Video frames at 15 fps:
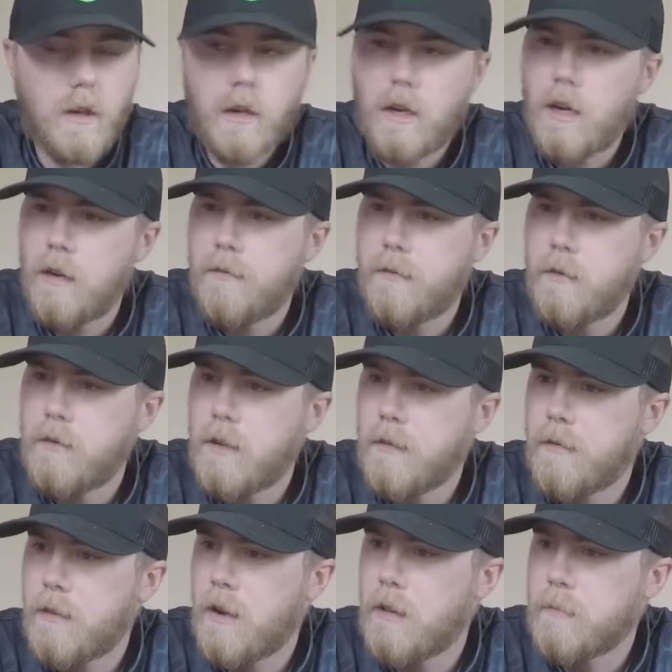a few
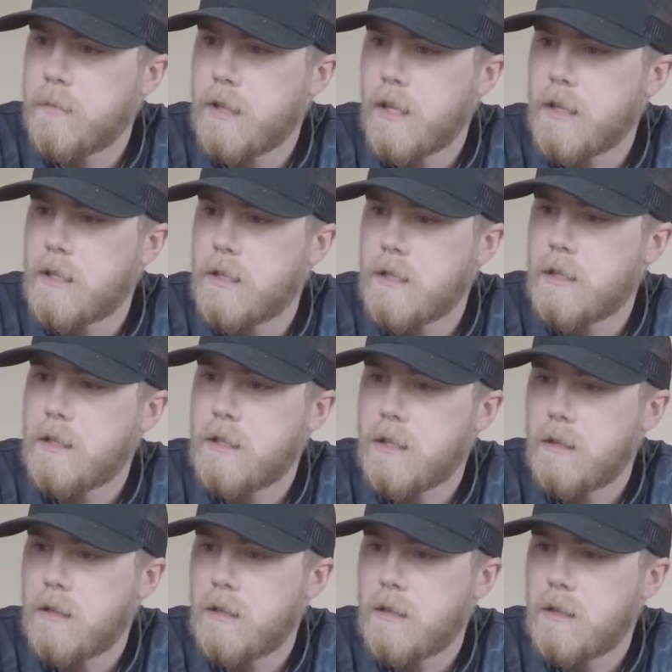different other places.